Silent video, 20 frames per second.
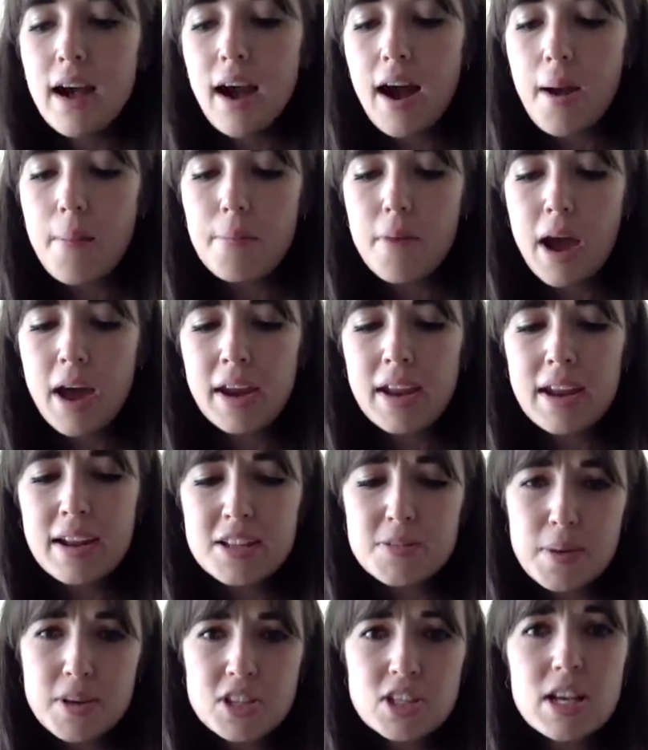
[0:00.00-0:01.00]
And
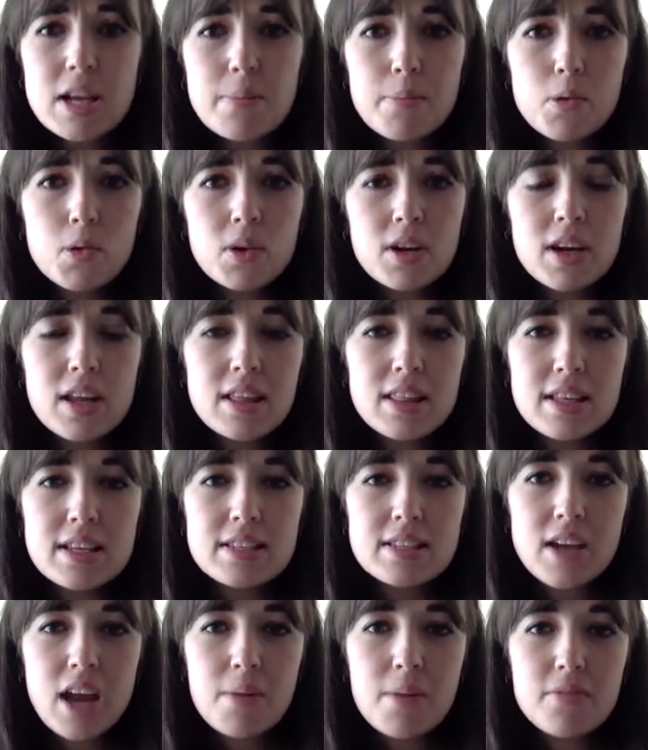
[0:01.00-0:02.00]
especially important at
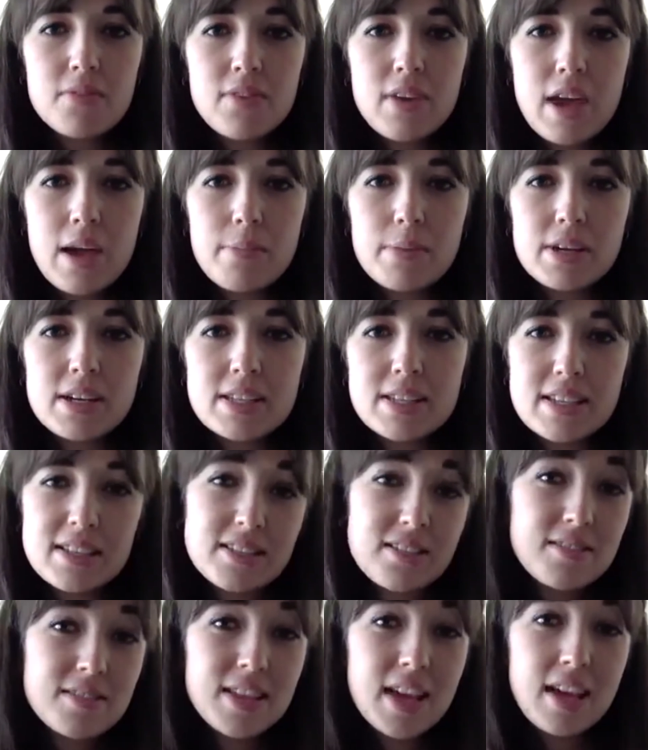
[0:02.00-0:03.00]
this time of year, because
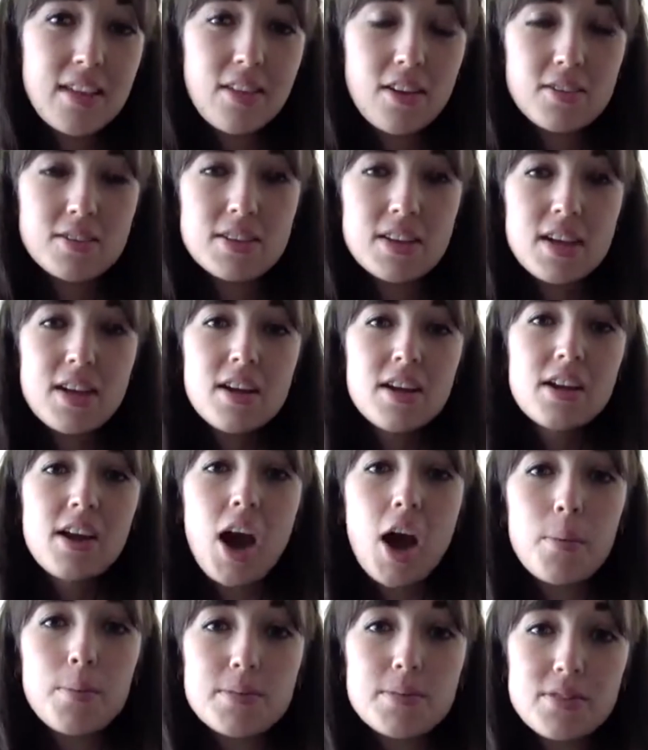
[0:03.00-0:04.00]
as you say, those
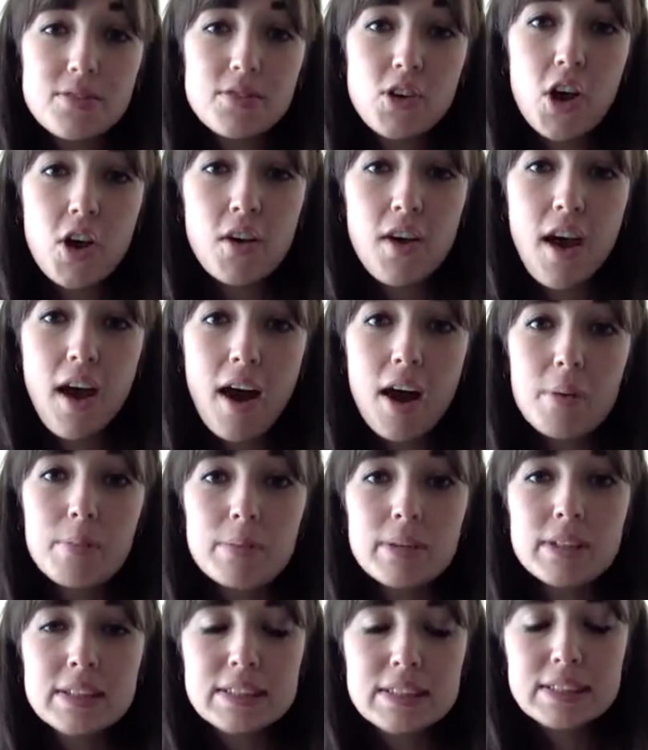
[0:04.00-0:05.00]
cubs have grown up
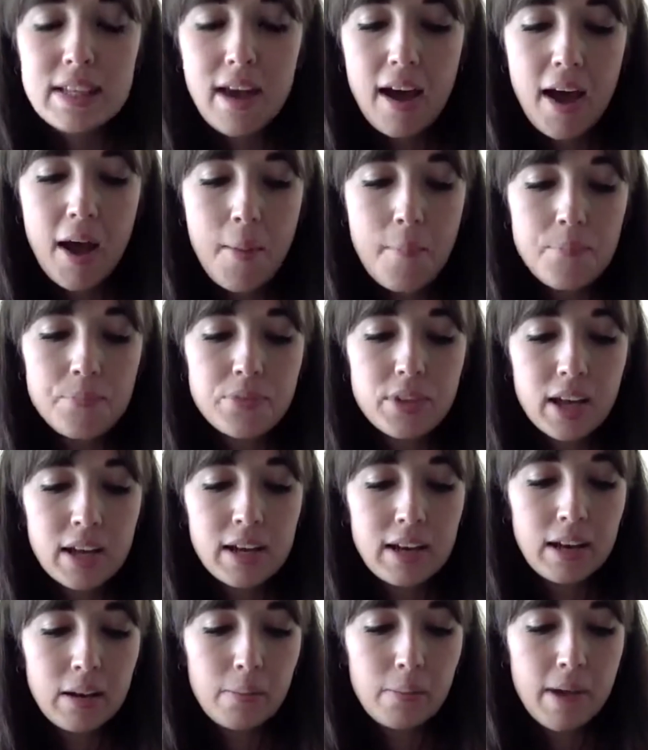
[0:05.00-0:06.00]
a
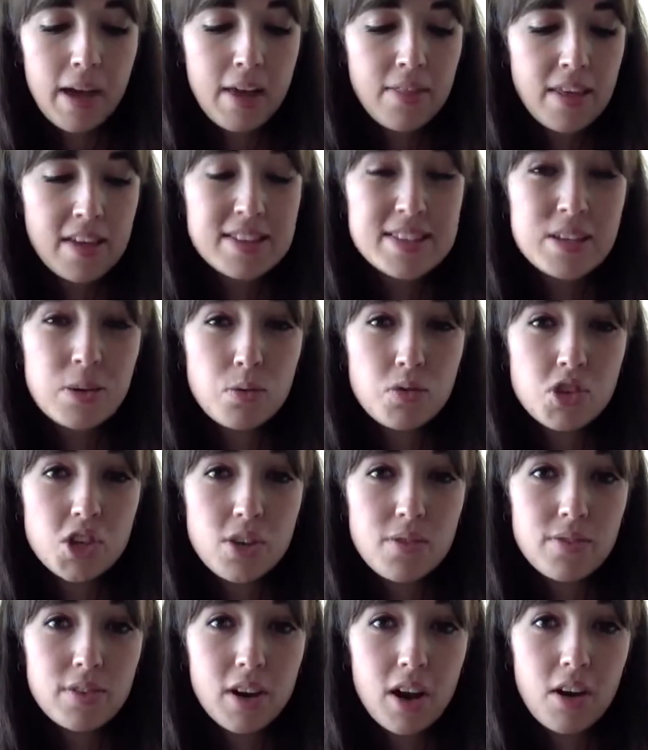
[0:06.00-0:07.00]
little bit. They're still
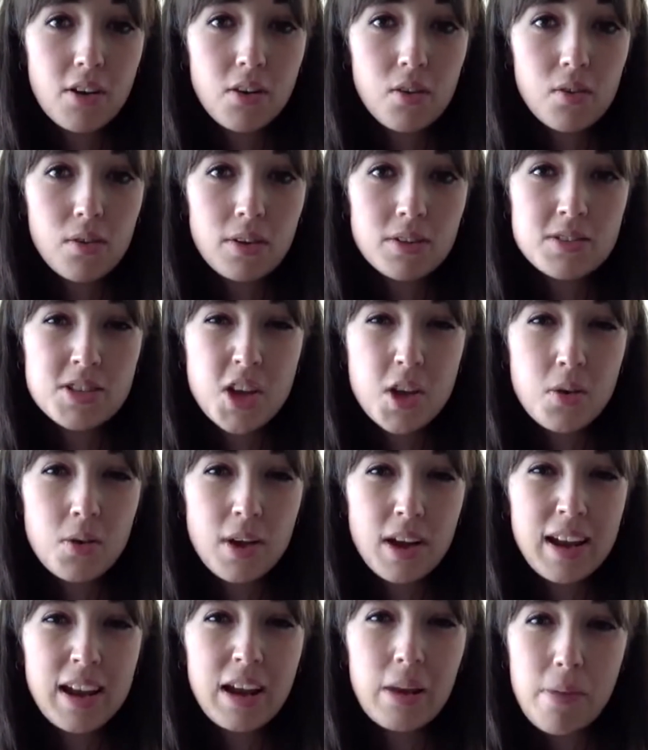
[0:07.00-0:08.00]
juvenile, so
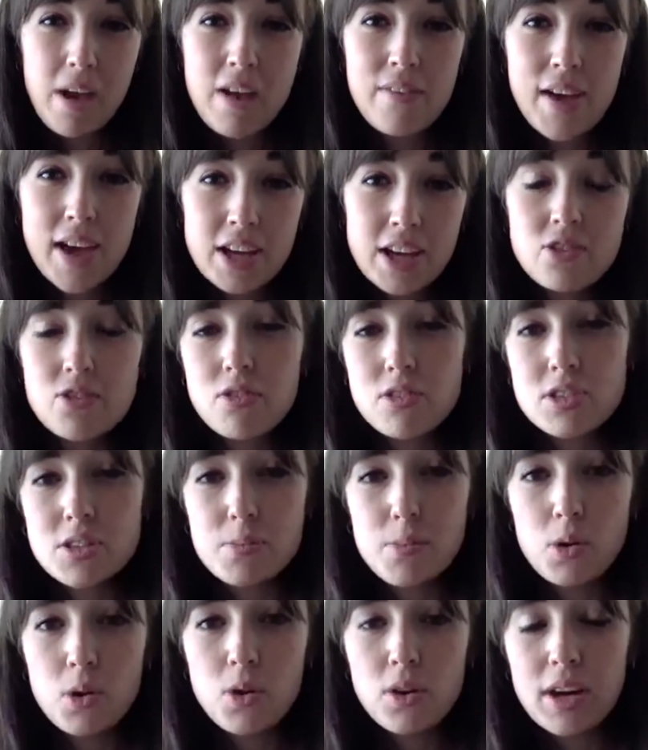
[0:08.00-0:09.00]
a little bit of extra
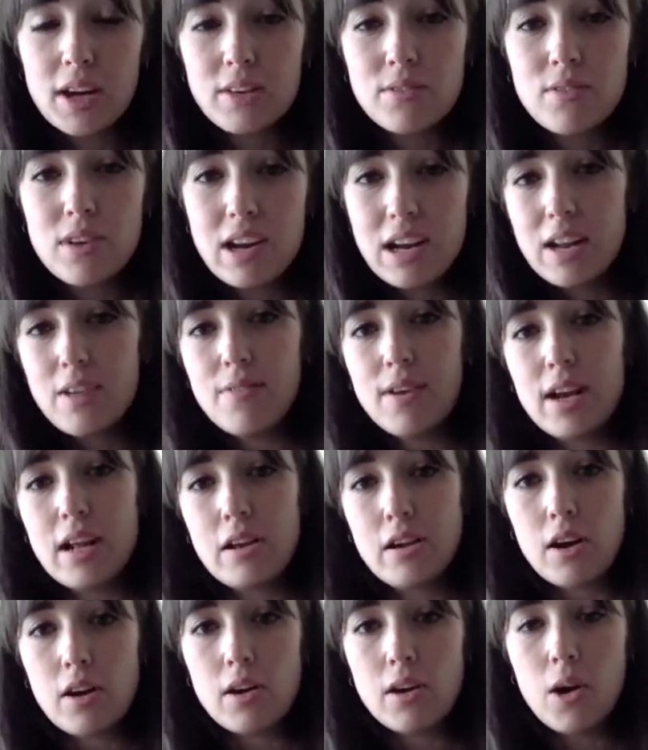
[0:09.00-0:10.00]
support can really, really
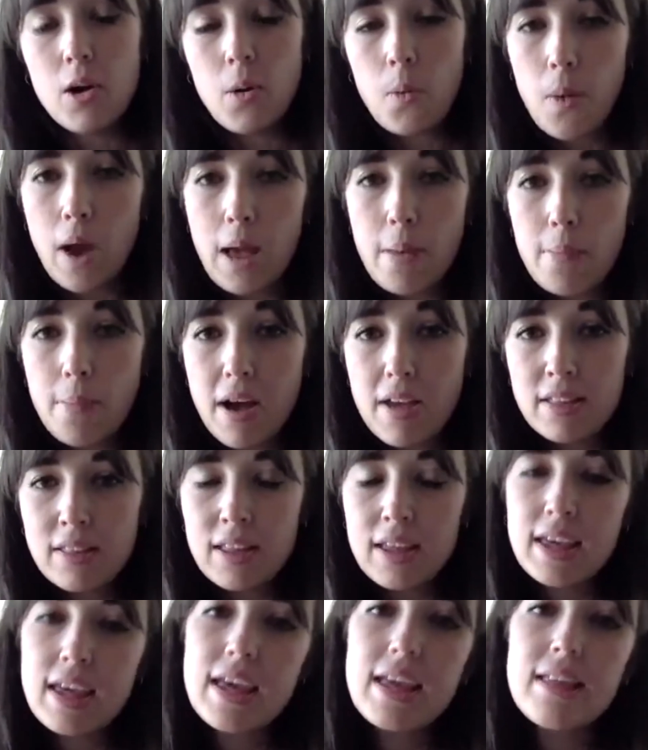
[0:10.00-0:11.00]
go a long way. But I think
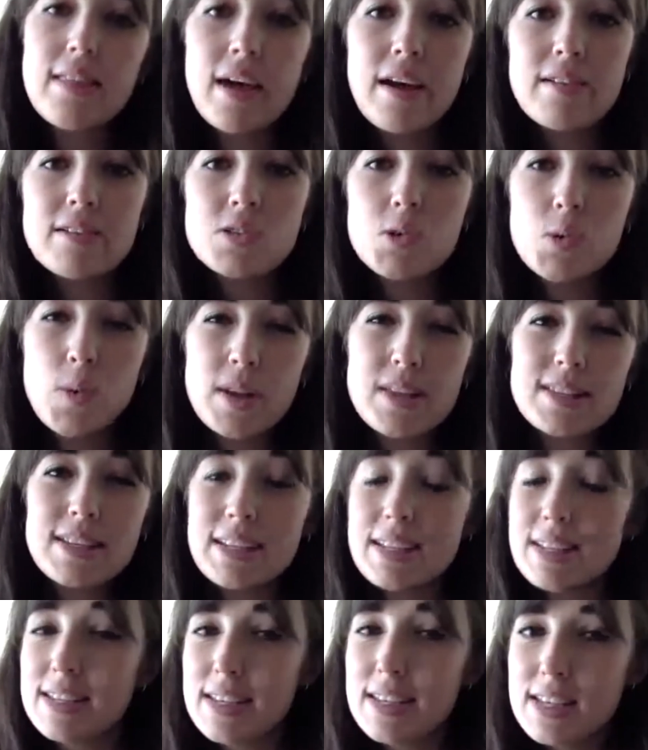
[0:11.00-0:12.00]
the key there is always
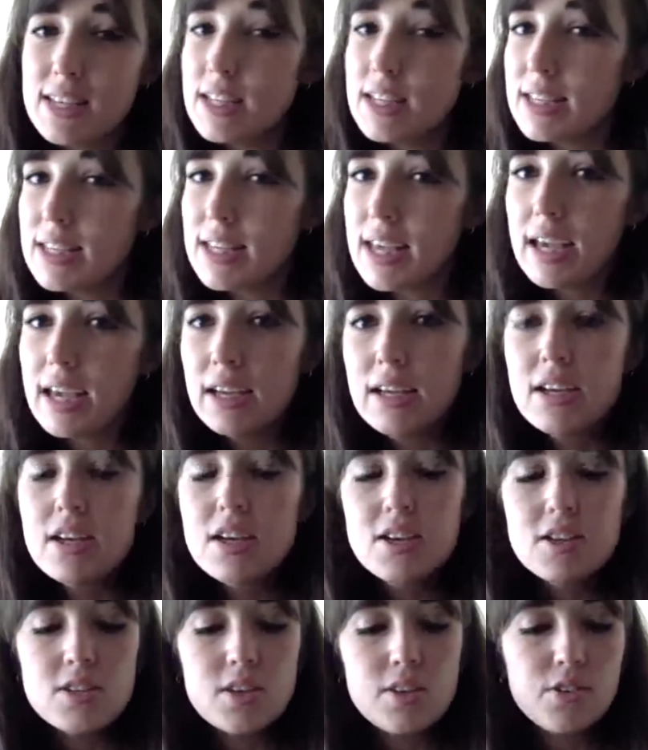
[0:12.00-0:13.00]
consistency.
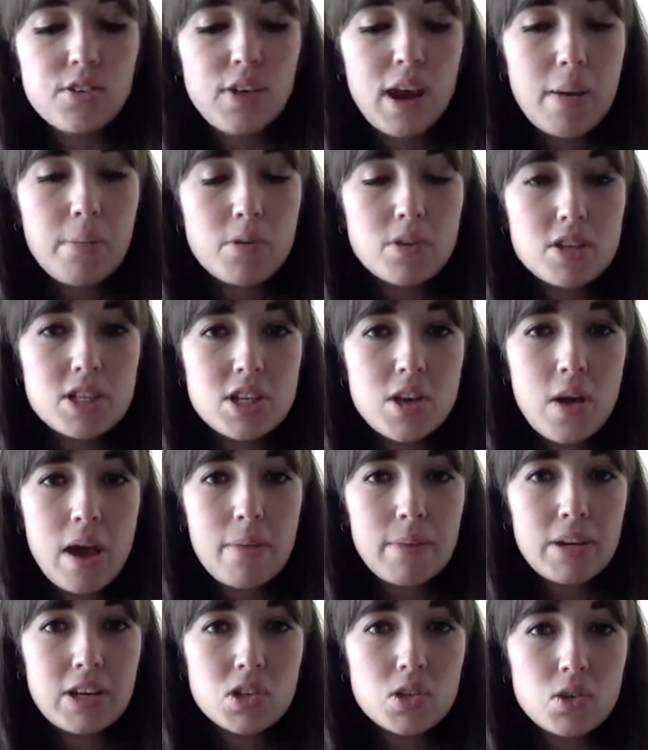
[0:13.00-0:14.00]
So if you're able to do it,
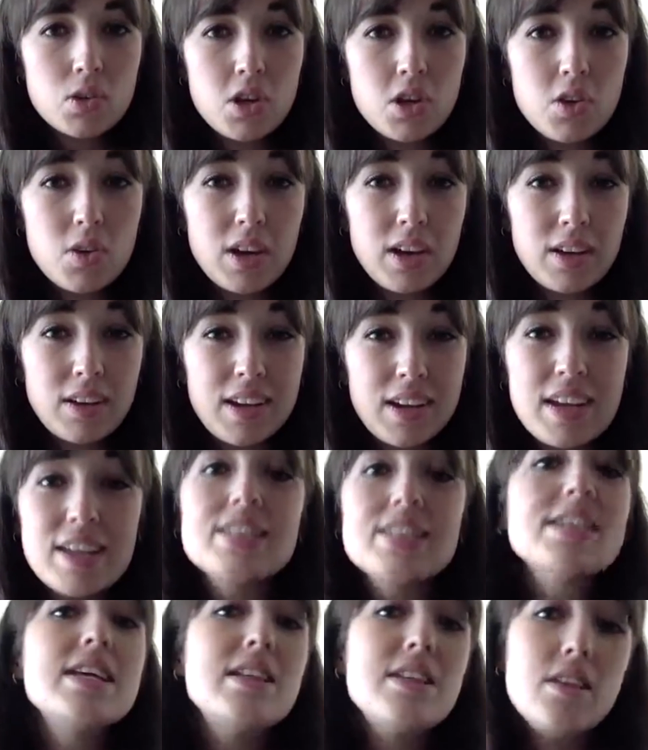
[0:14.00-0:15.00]
make sure you can
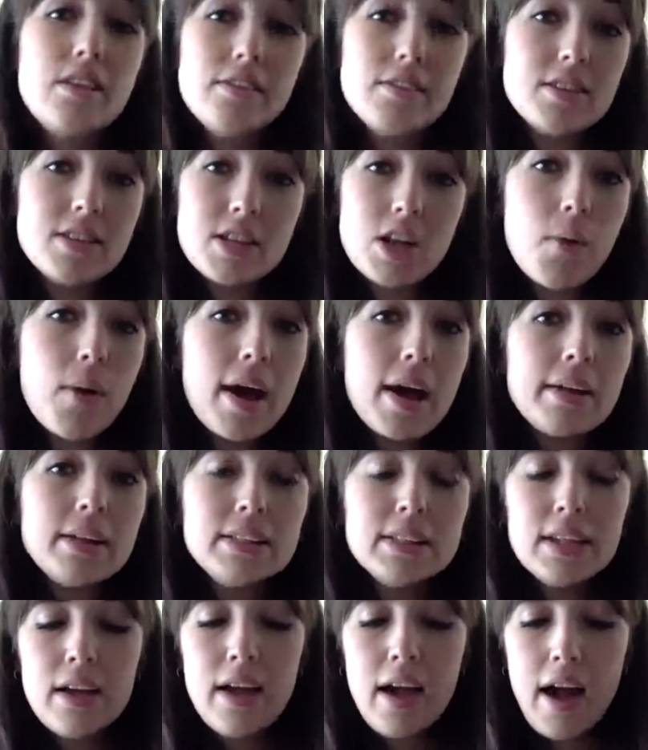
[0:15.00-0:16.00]
continue to do
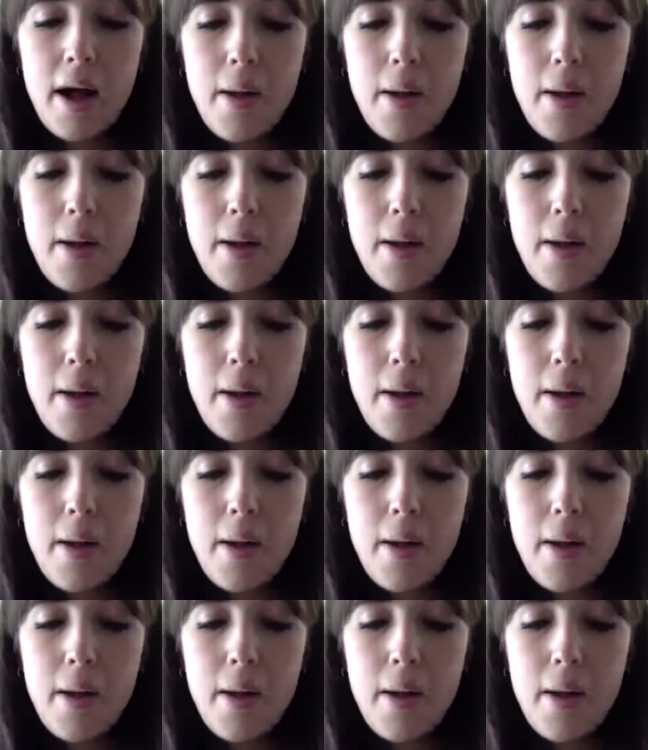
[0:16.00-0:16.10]
it.